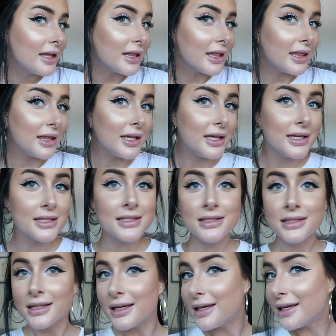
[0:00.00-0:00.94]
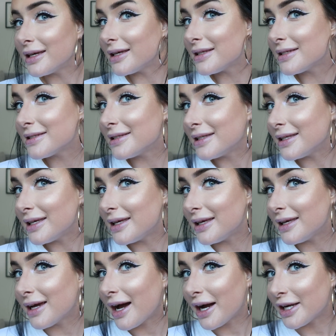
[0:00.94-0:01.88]
This is
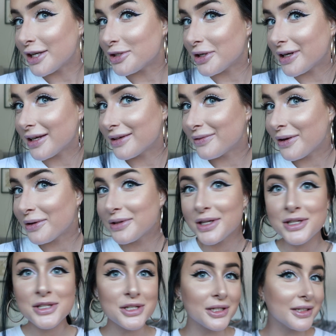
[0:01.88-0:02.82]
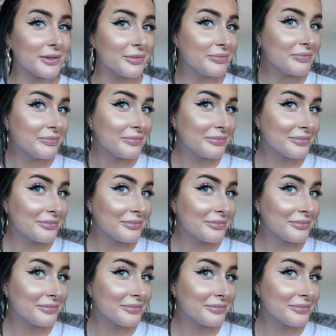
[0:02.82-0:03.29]
the hydrating foundation.